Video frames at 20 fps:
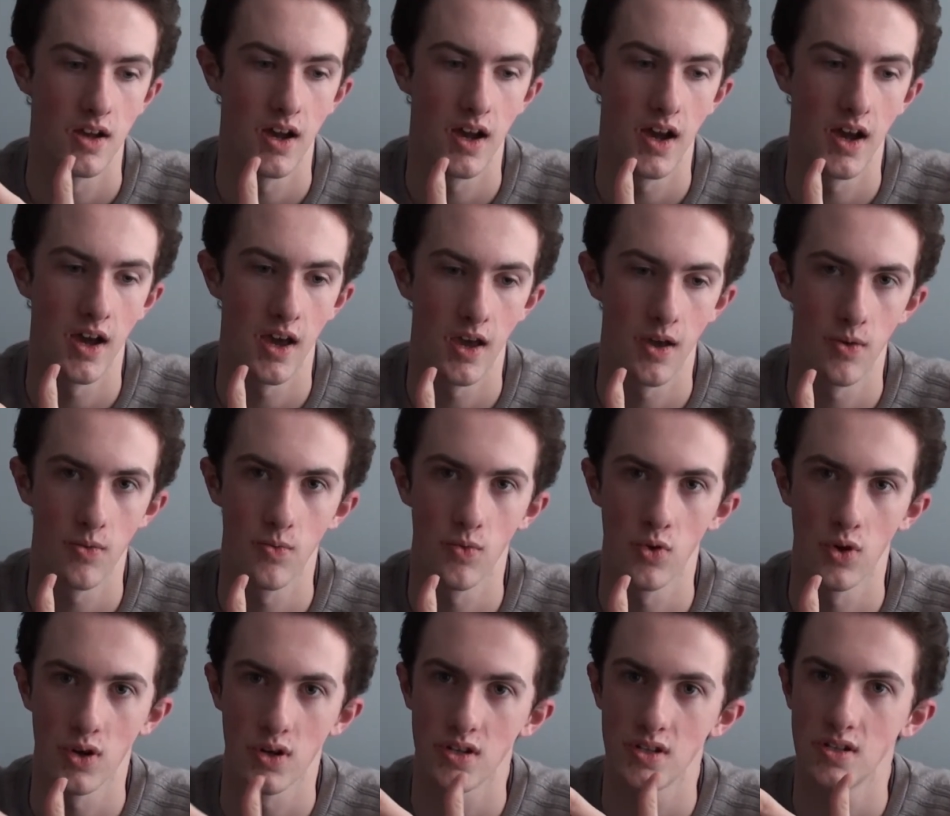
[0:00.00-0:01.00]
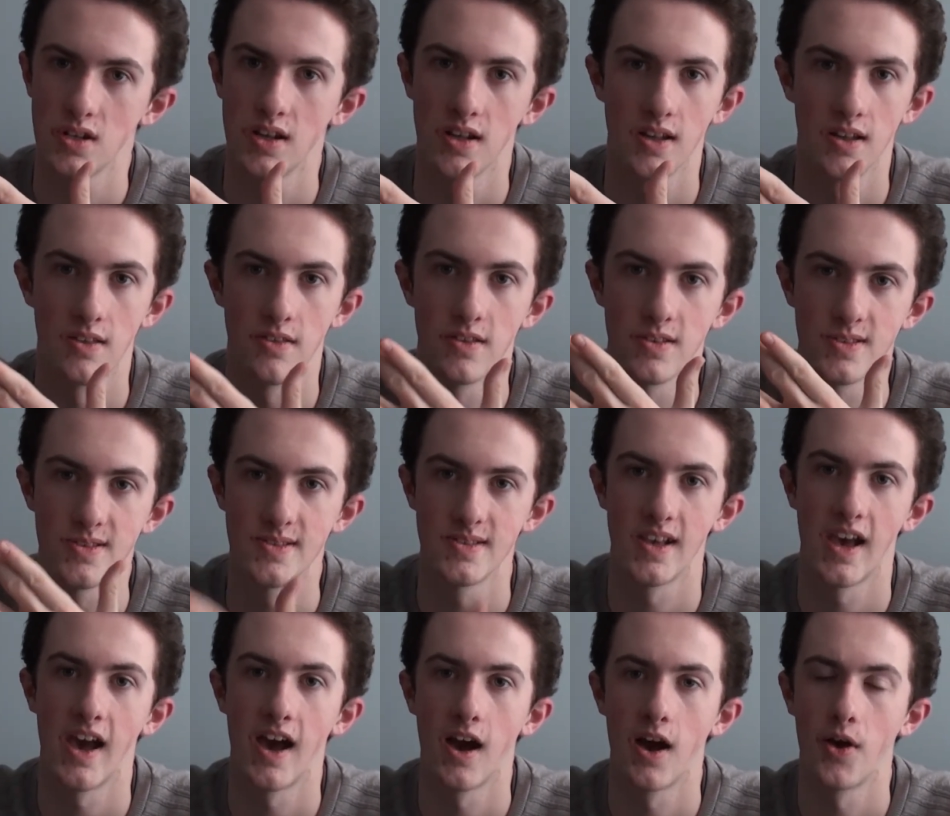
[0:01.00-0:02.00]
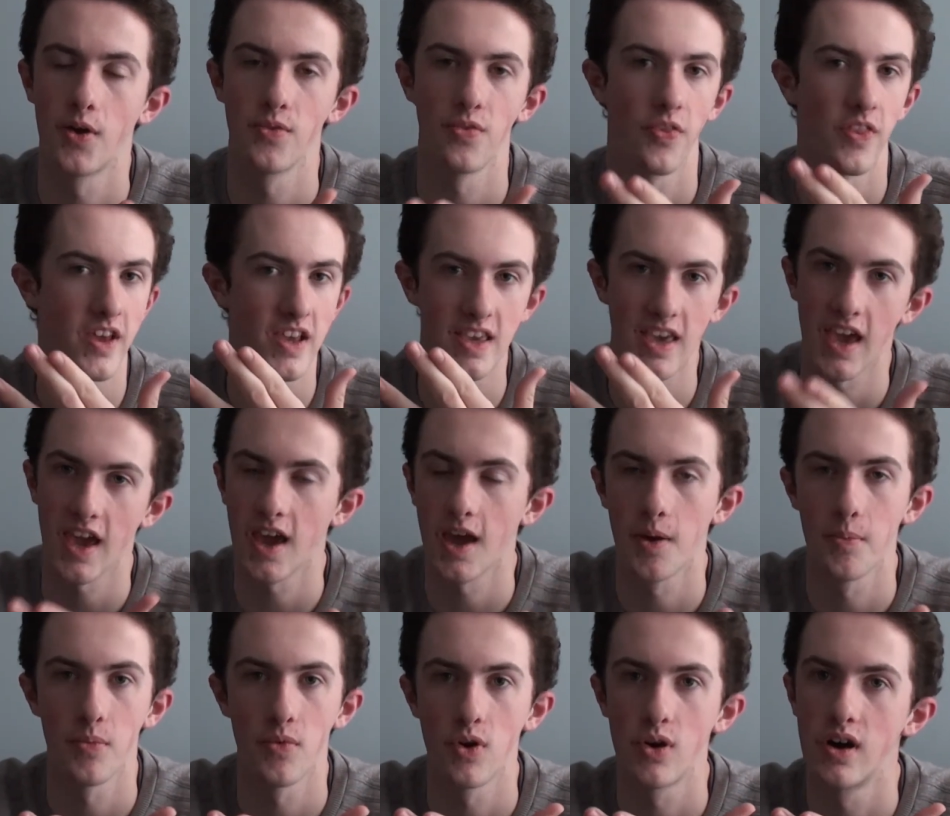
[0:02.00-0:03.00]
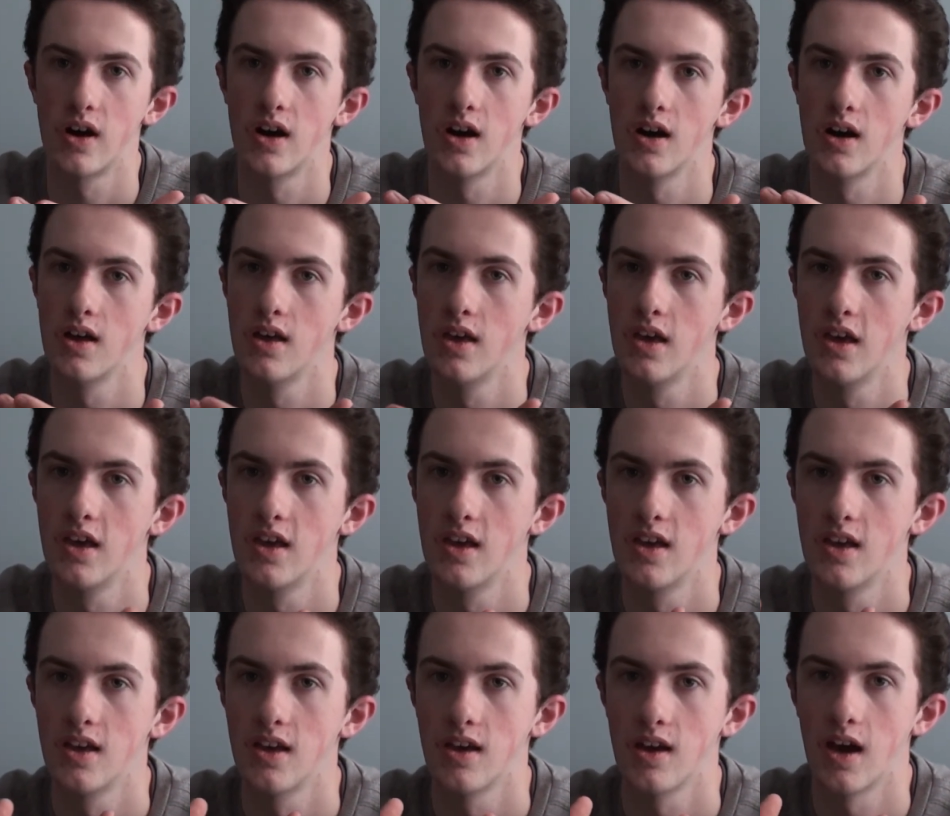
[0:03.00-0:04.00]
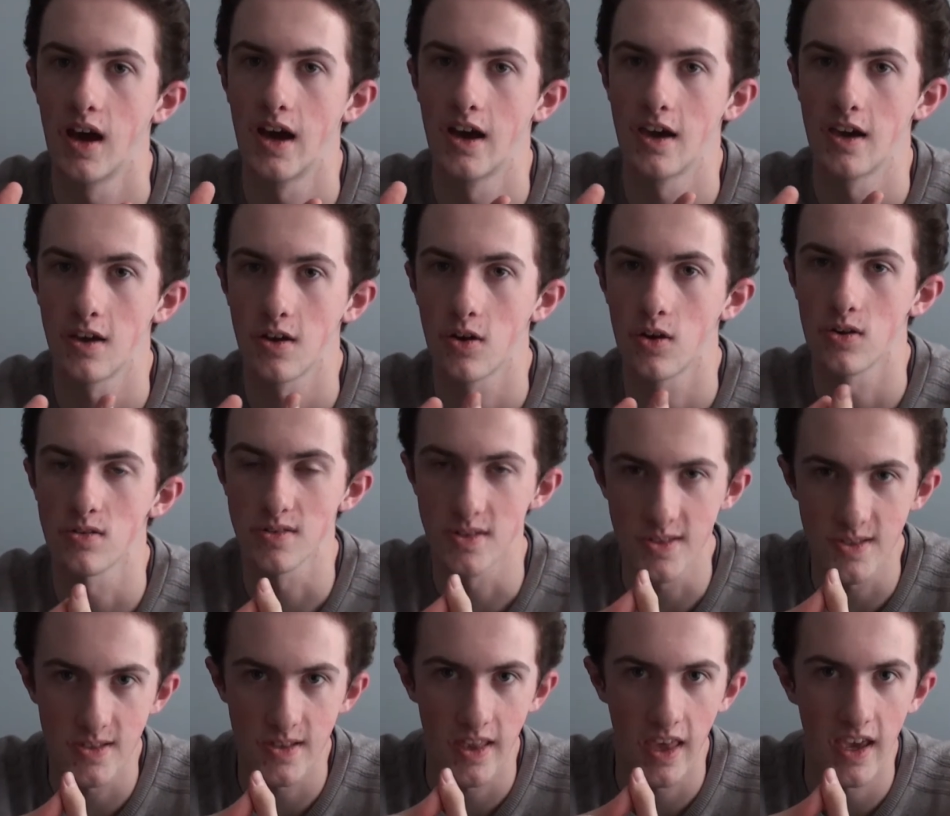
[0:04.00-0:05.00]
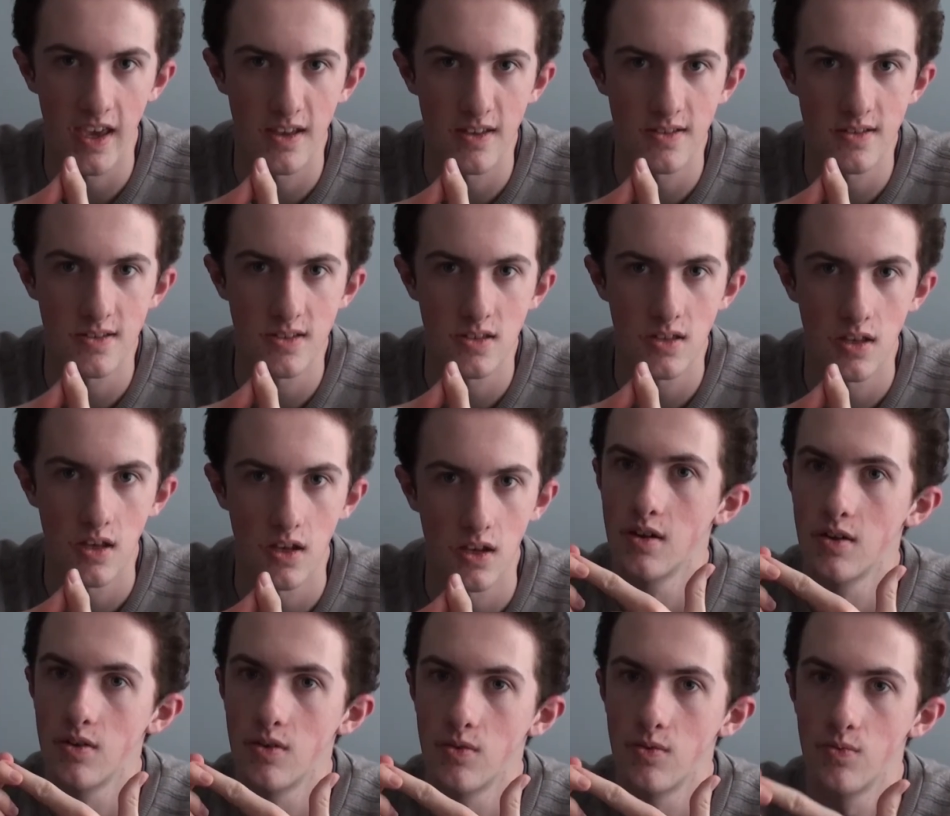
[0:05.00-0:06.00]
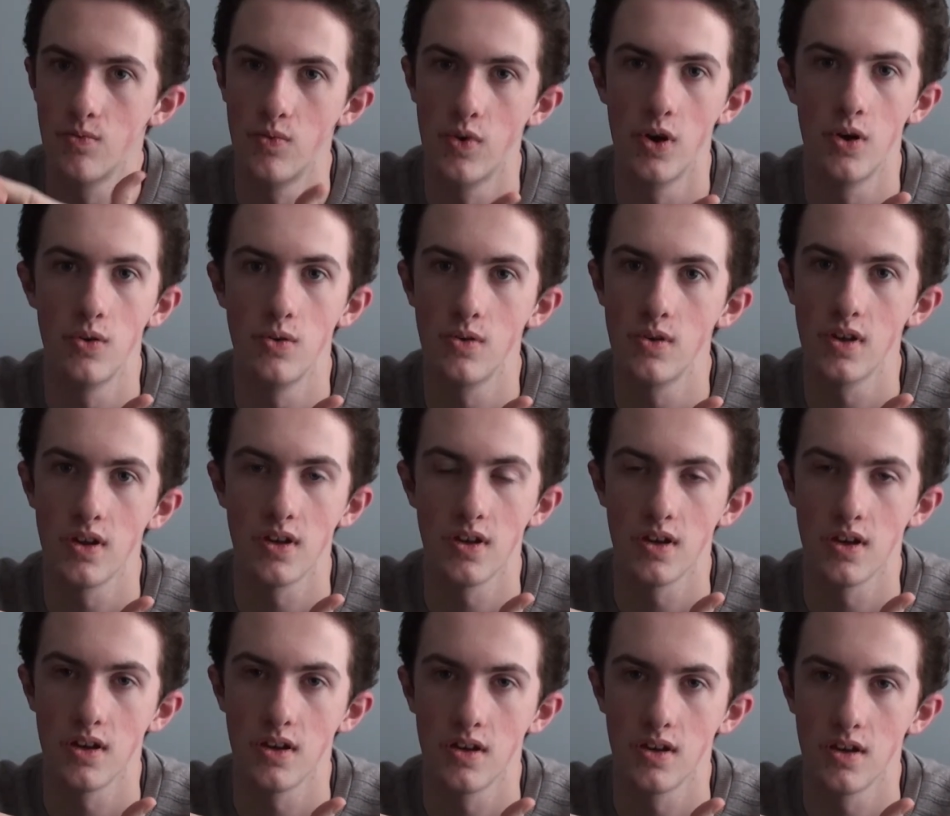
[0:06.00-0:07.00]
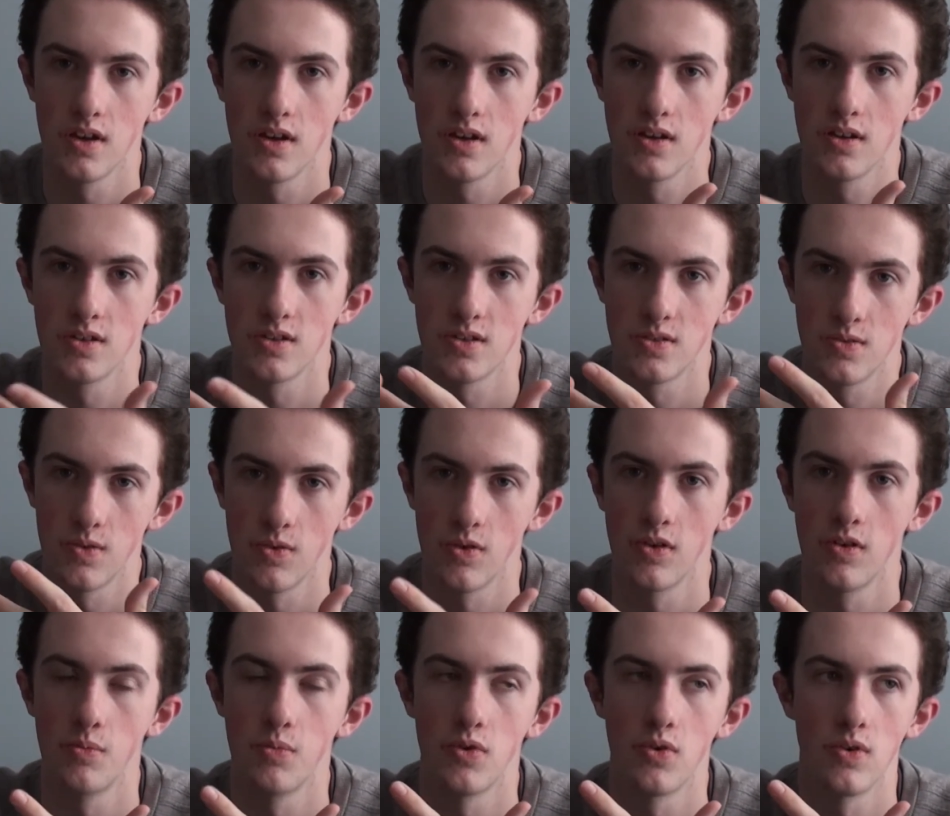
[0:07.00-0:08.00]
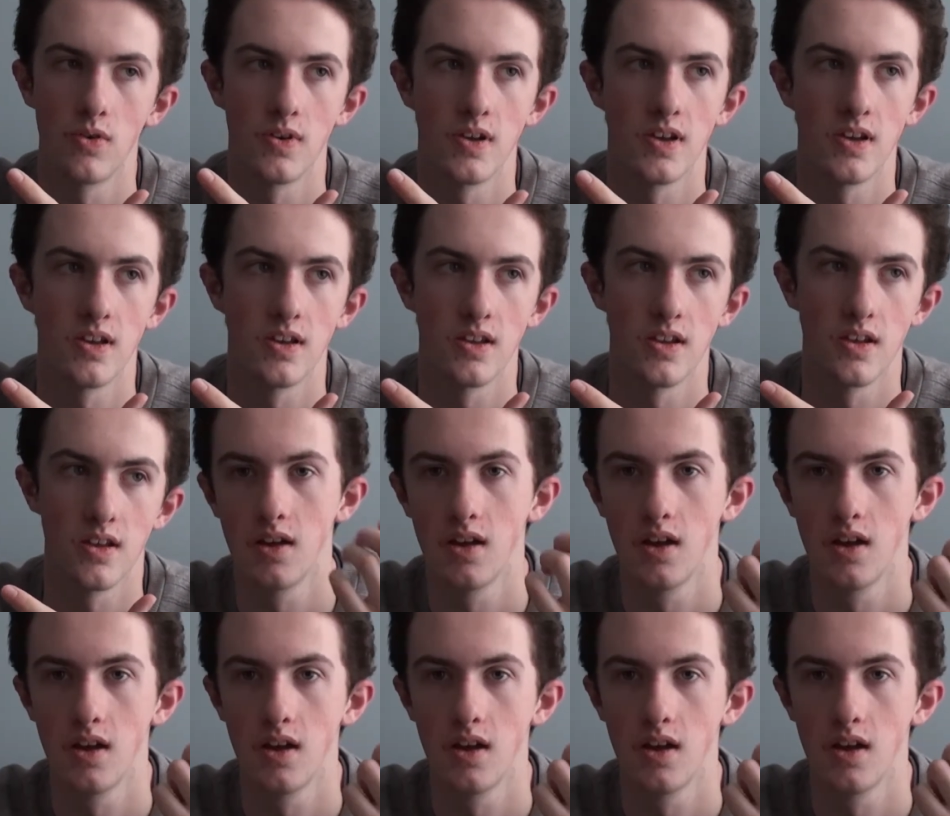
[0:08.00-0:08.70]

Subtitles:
I worked the sound, the camera, I called slates, wrote, storyboarded.